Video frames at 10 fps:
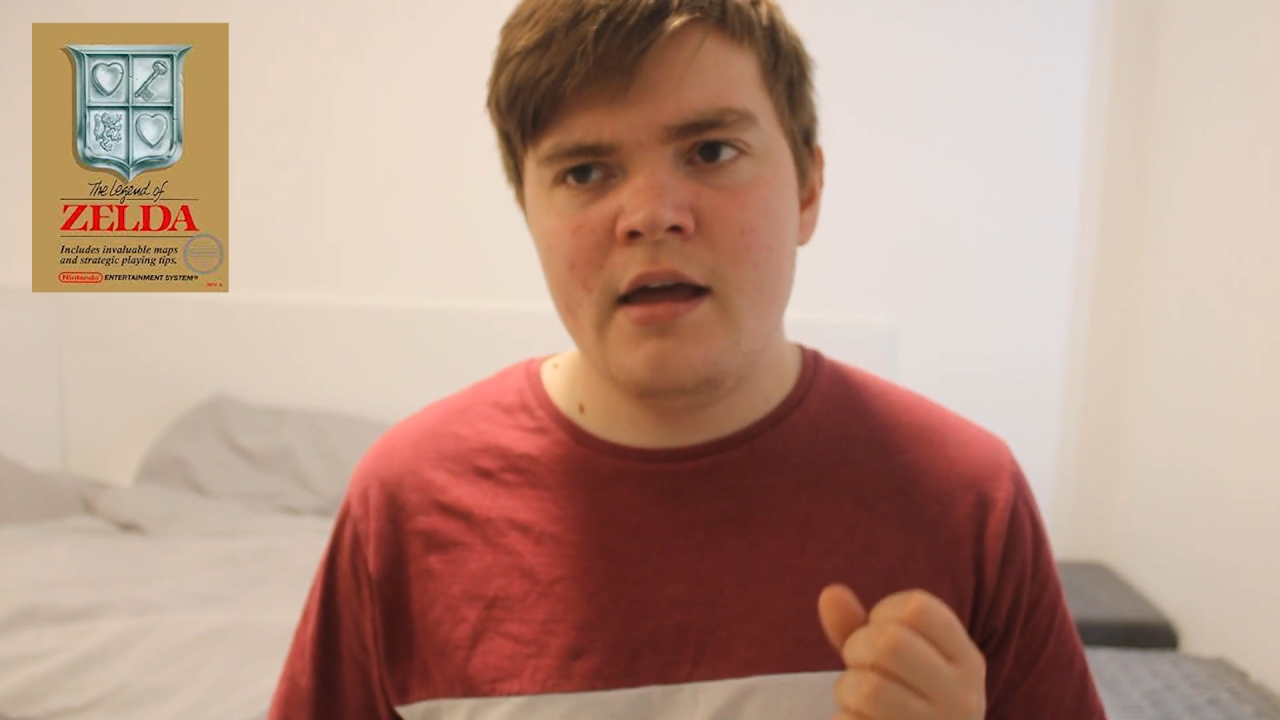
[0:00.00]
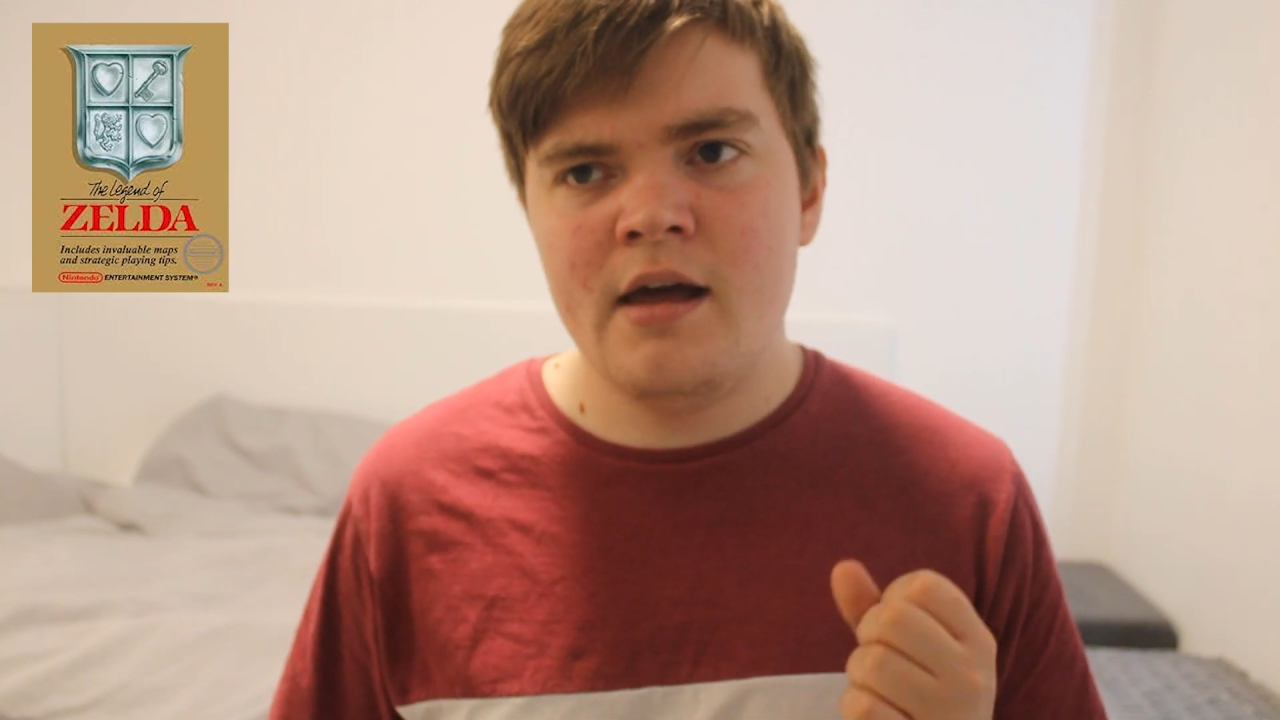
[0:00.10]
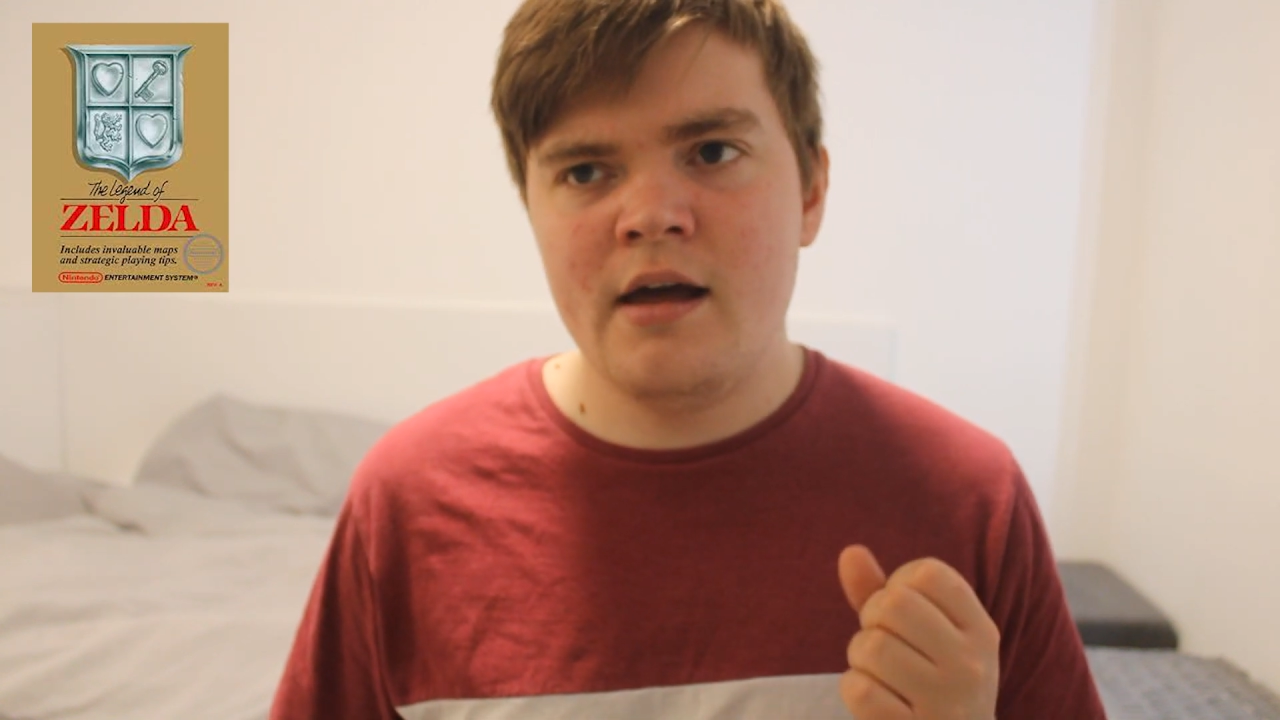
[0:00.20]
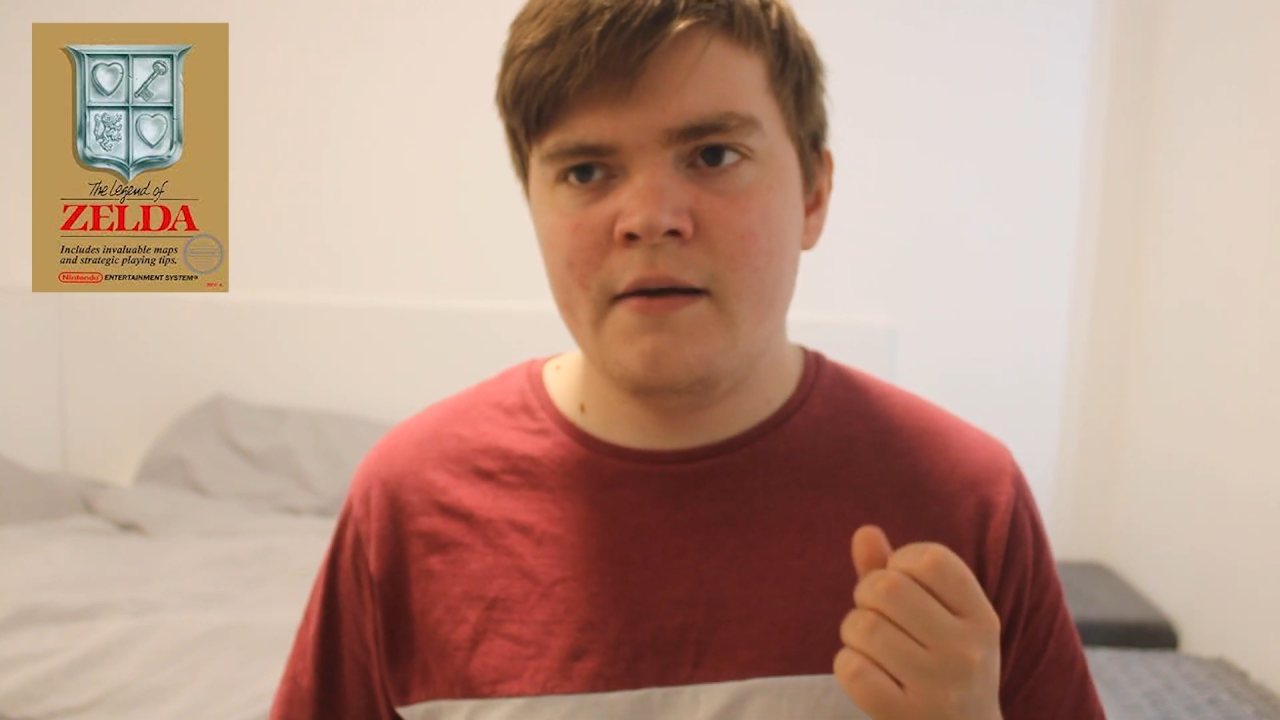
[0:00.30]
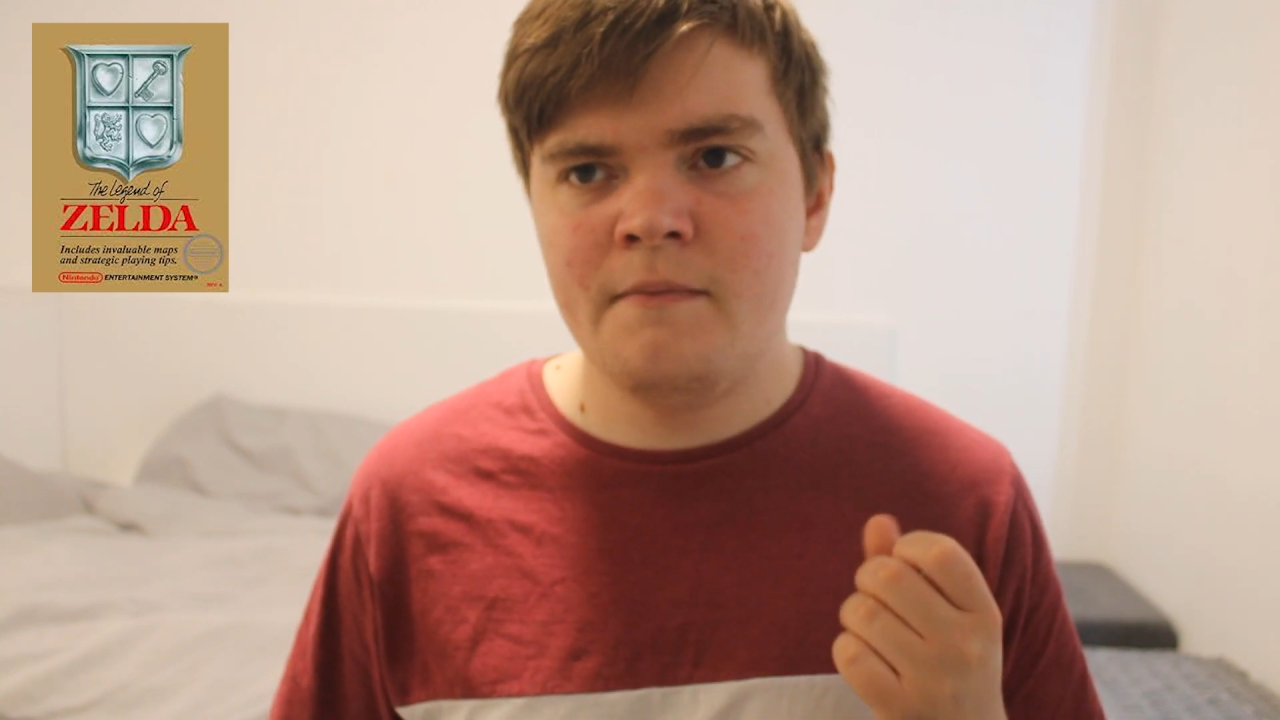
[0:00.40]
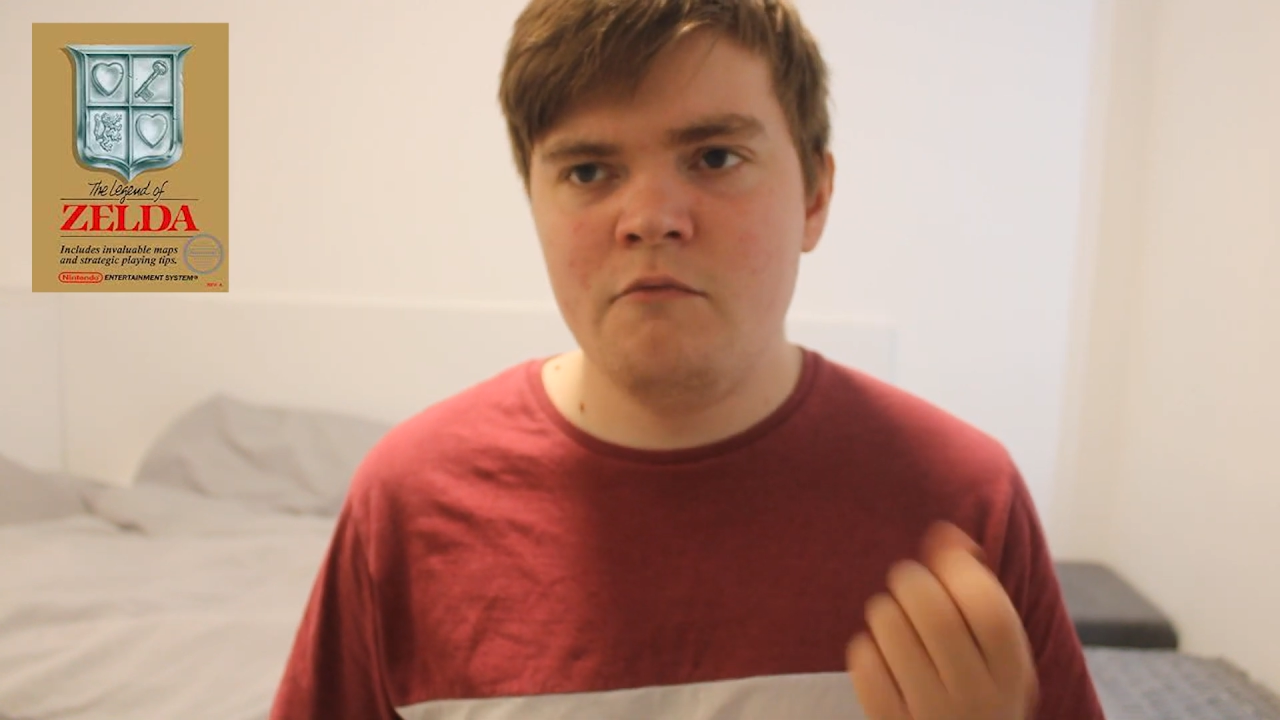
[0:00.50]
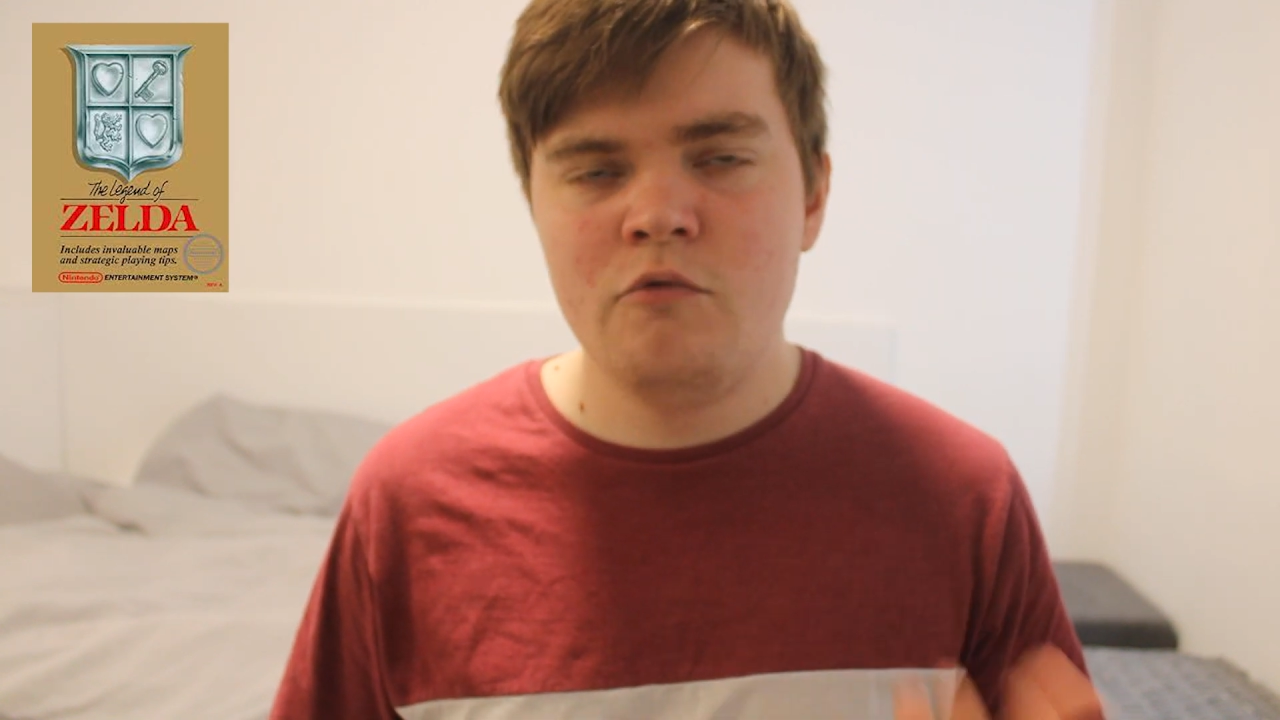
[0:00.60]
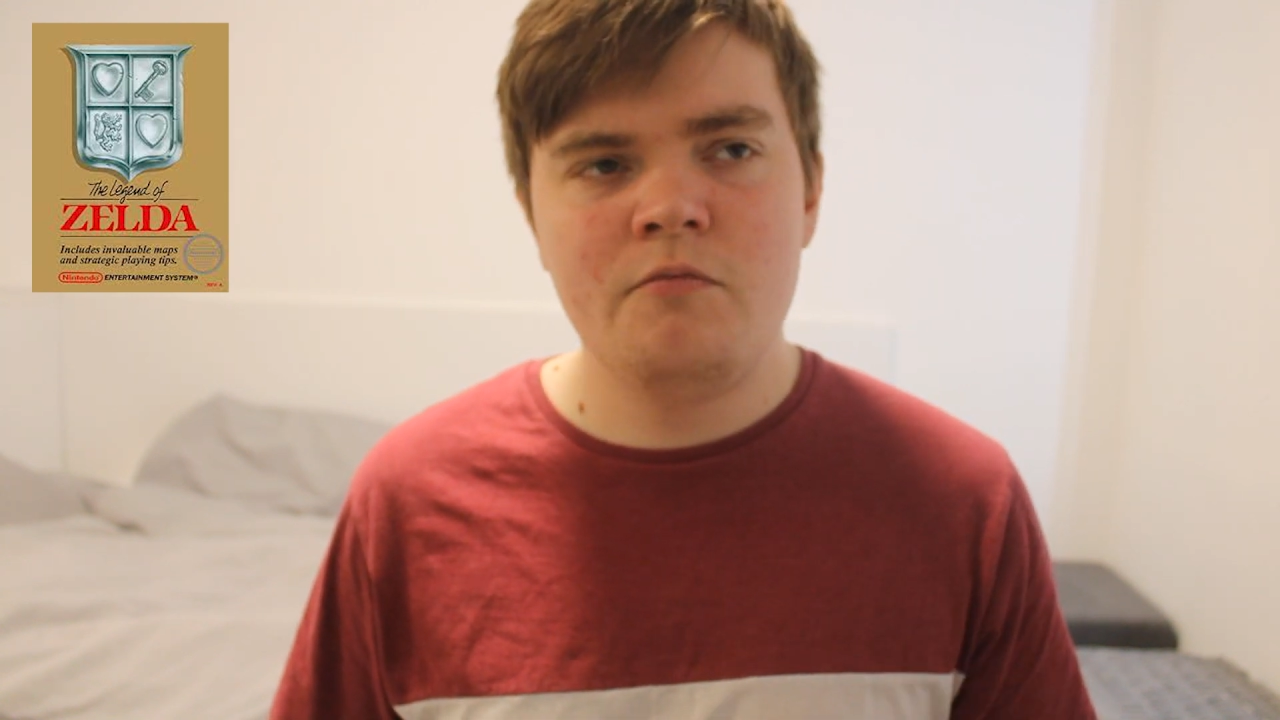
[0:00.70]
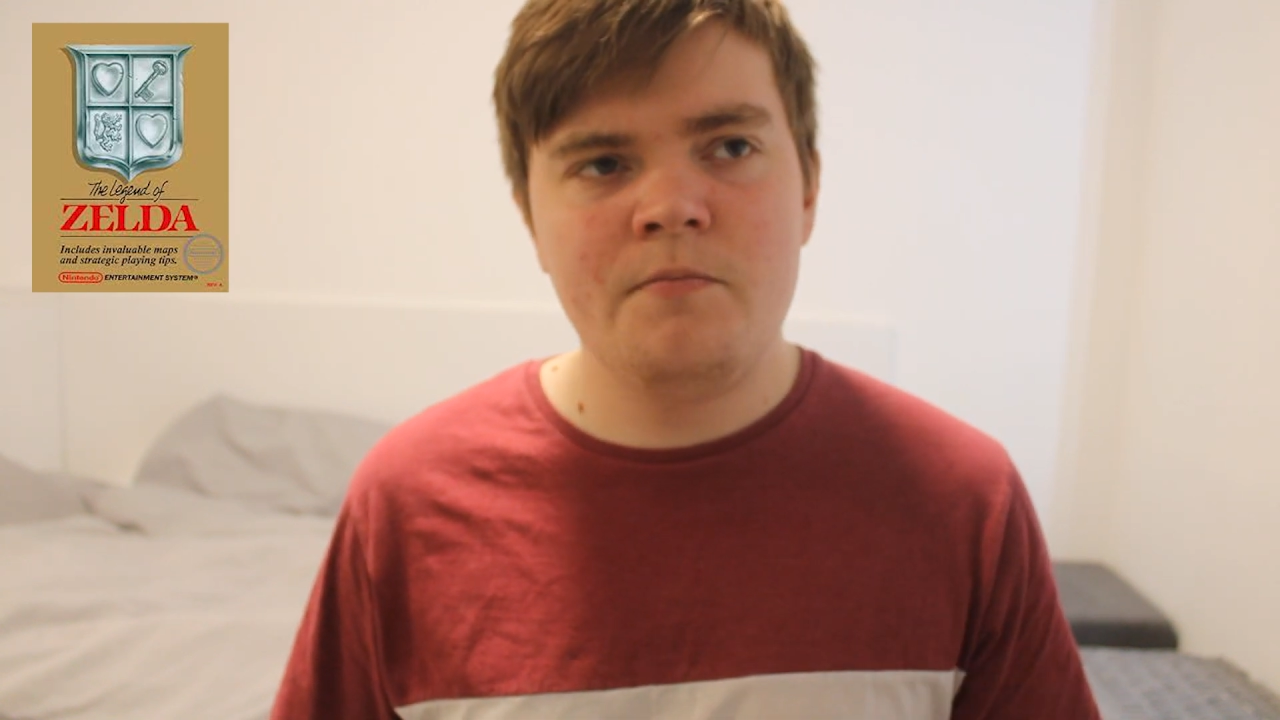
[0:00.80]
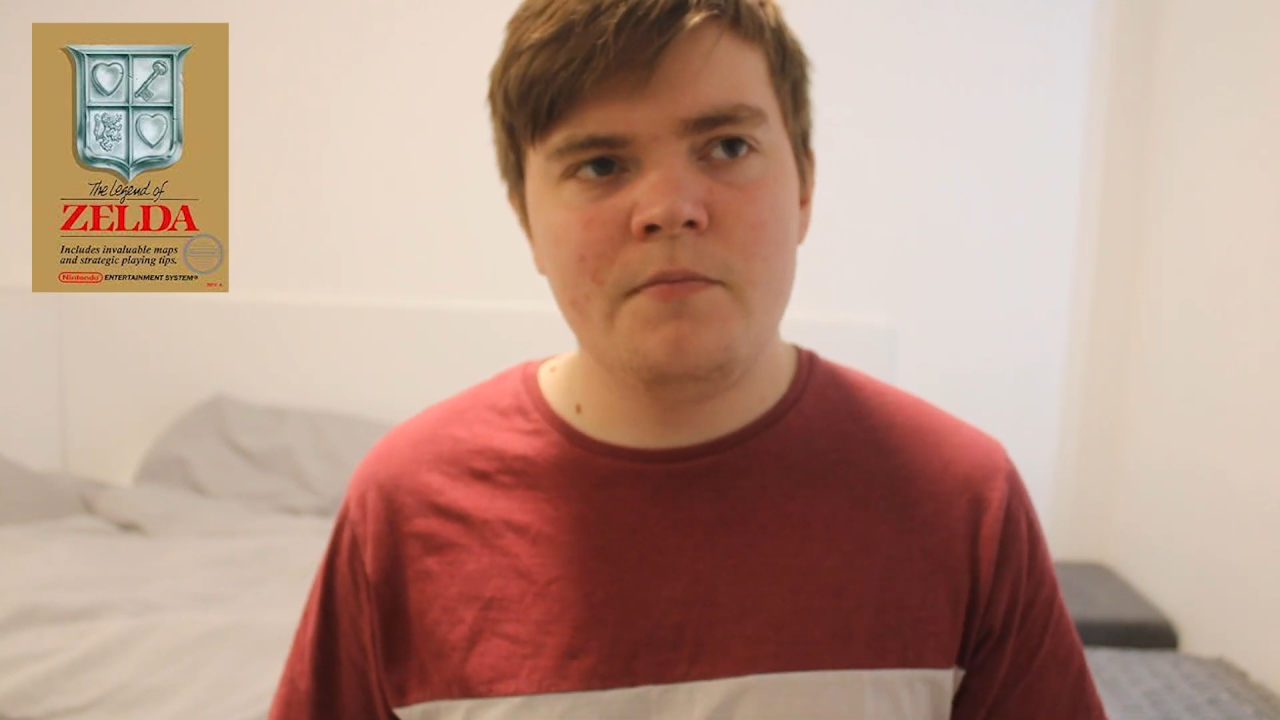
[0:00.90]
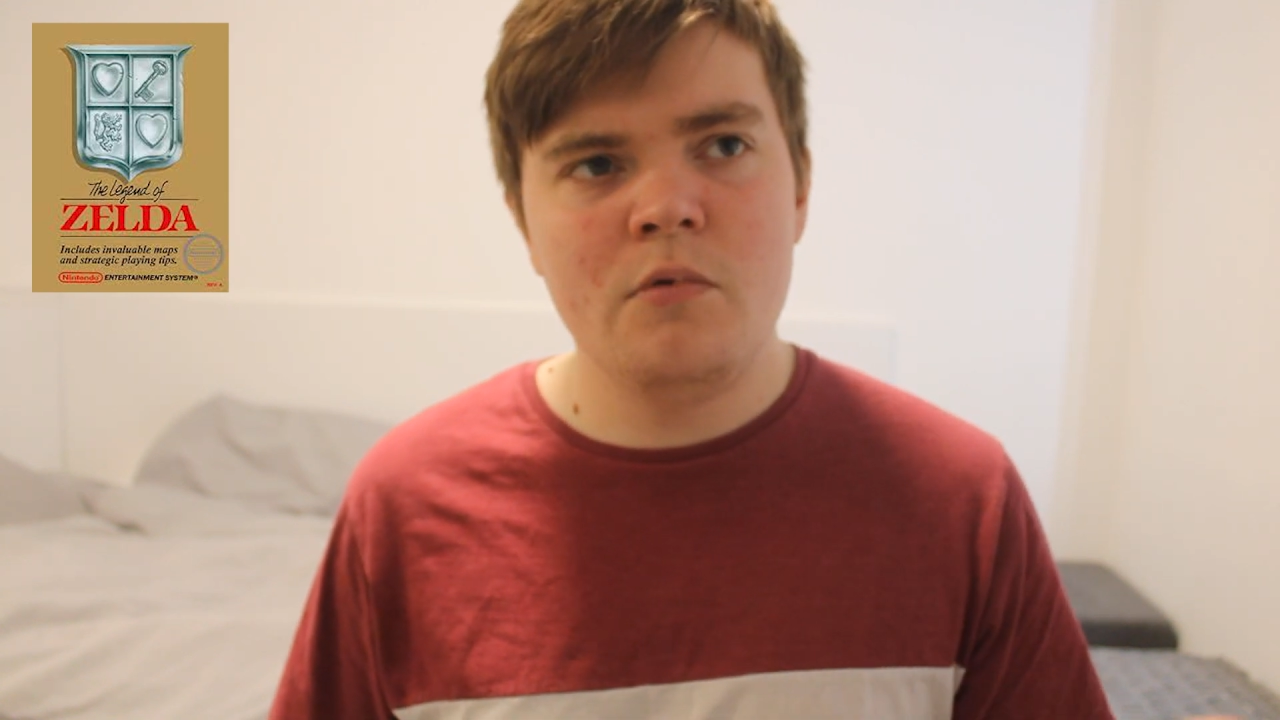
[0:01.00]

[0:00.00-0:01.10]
uh, would